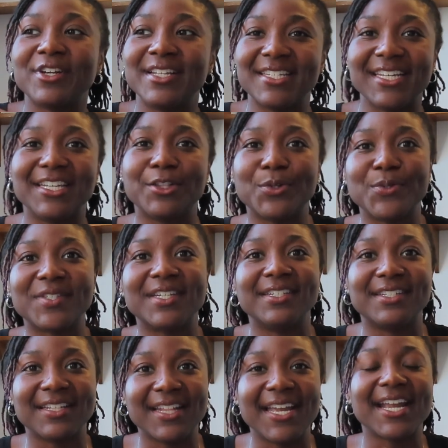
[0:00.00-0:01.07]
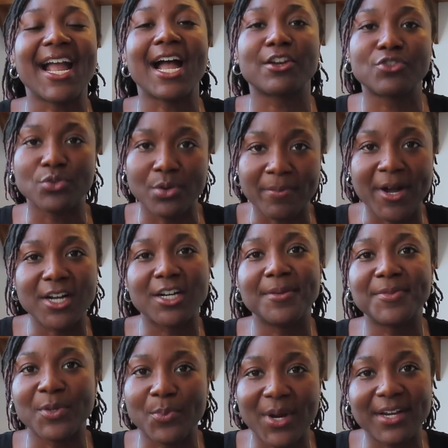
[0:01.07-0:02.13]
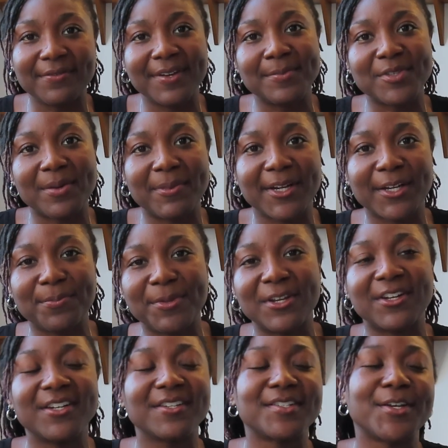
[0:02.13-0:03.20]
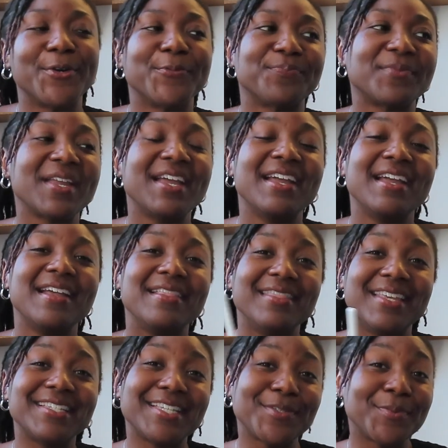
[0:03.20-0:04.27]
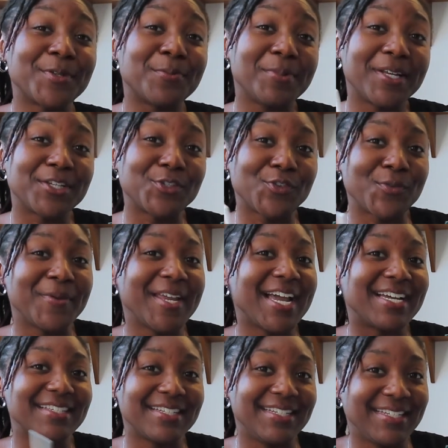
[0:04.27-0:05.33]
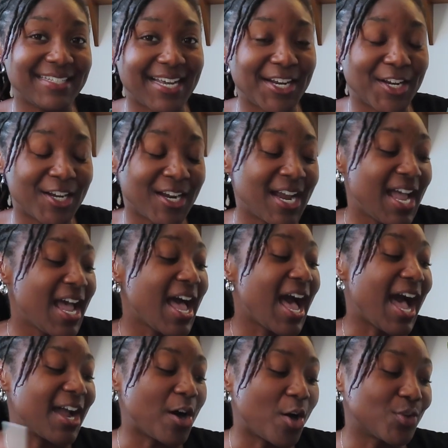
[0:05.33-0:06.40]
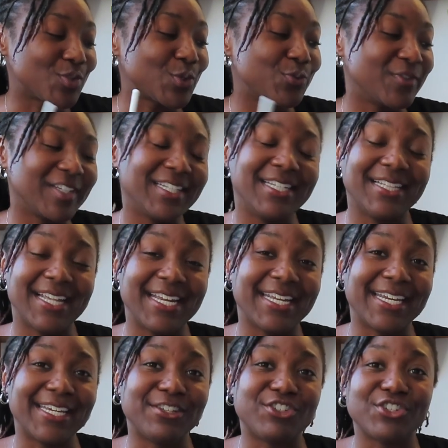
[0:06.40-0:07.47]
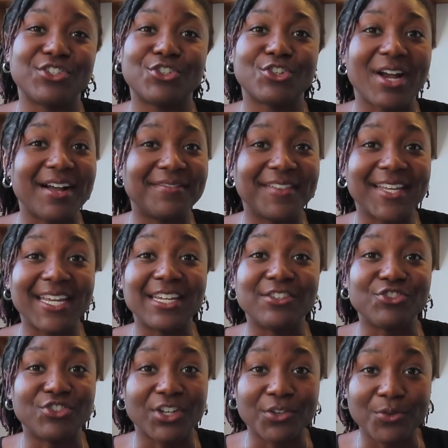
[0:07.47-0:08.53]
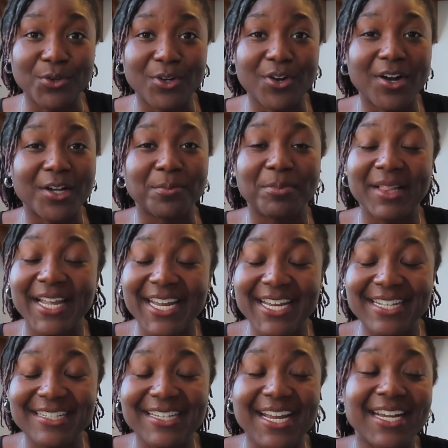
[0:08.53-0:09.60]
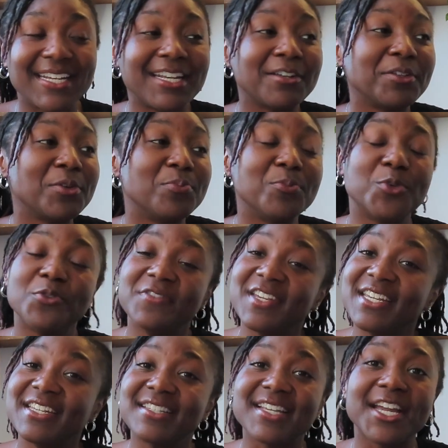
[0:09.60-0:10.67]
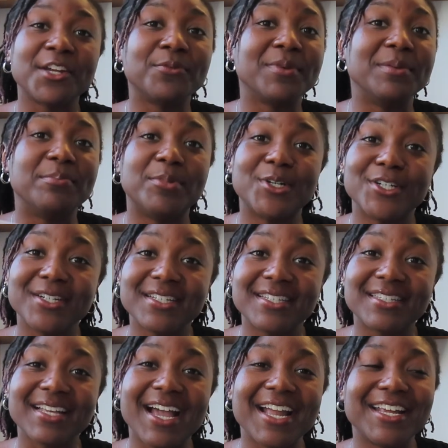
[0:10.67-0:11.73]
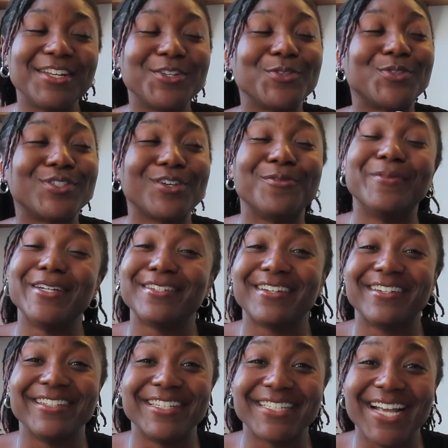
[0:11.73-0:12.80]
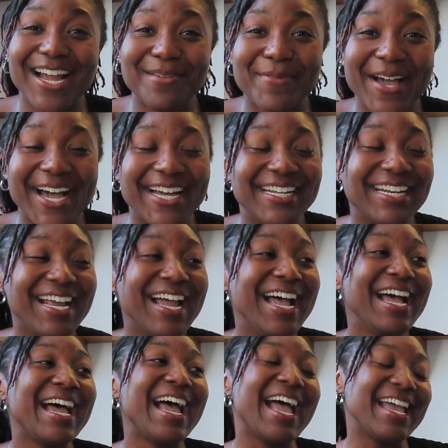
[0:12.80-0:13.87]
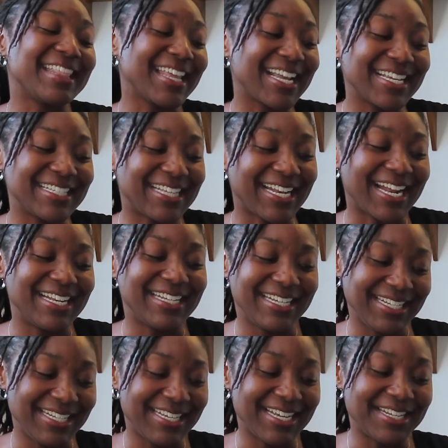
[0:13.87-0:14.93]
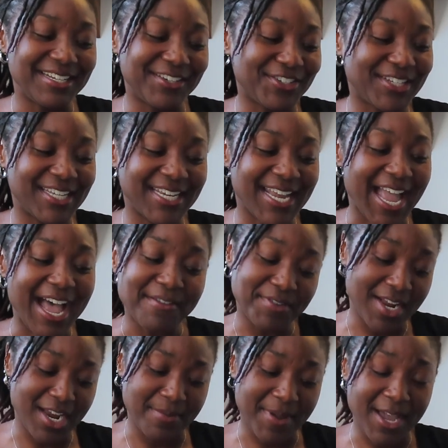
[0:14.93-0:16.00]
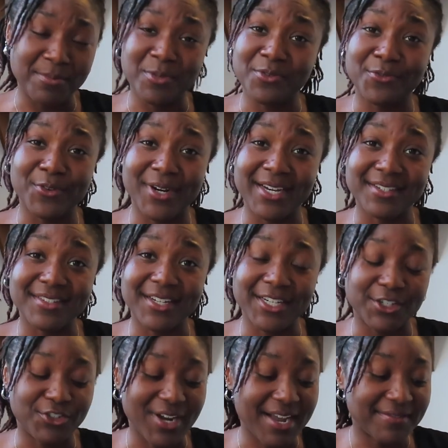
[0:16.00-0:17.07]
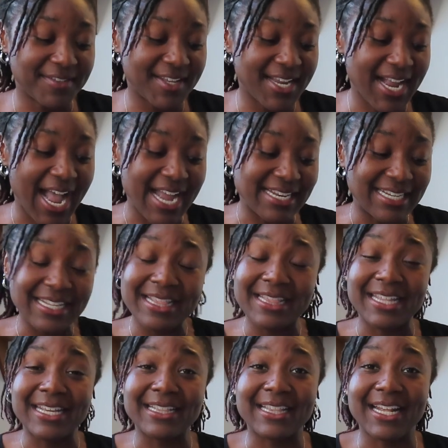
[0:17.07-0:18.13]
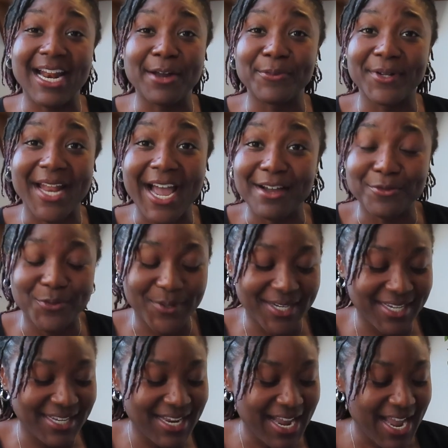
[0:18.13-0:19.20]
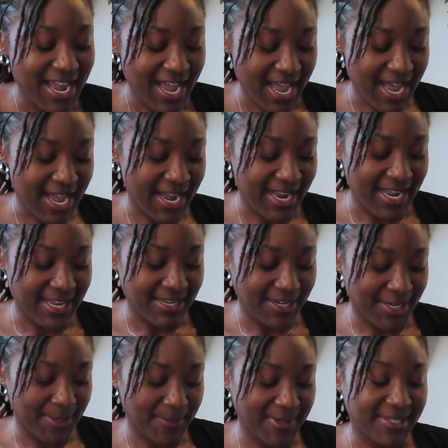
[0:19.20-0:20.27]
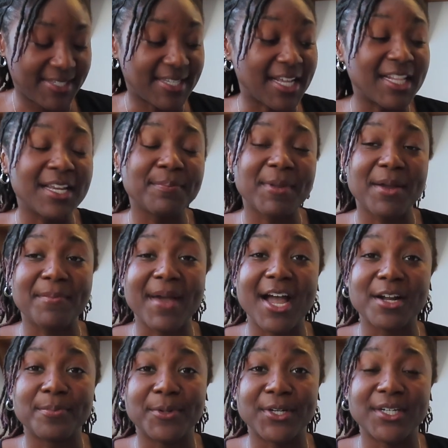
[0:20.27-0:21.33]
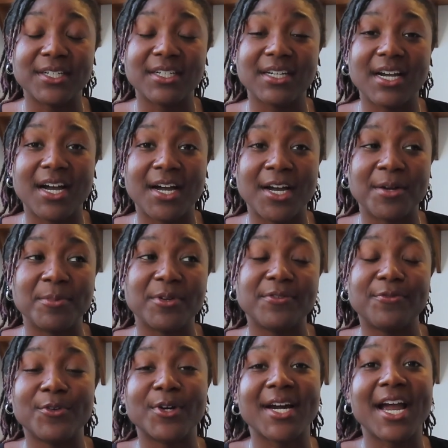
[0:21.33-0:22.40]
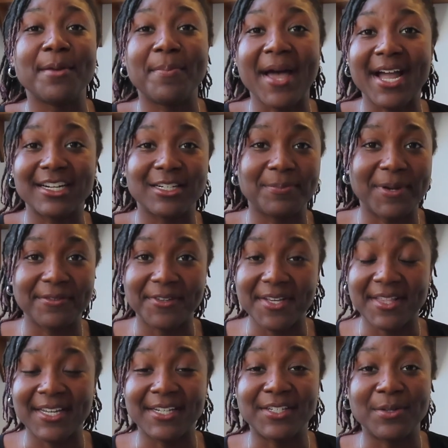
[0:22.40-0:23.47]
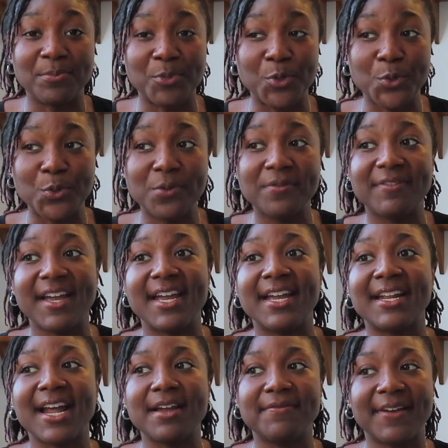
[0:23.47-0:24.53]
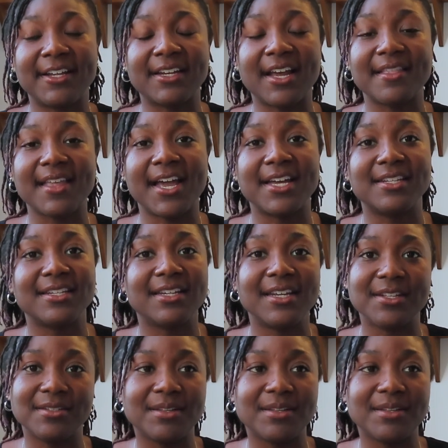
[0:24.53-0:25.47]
translate those into like actual mock-ups and wireframes on my computer. So this has been a plus for me as a designer. I also really like it just traveling in general on planes. I can download movies, I can read books, I can do so much on this iPad. And like I said, I didn't initially have an iPad before I started traveling. I didn't think that I would have one. I ended up selling my MacBook before I packed up everything to move, and I found out that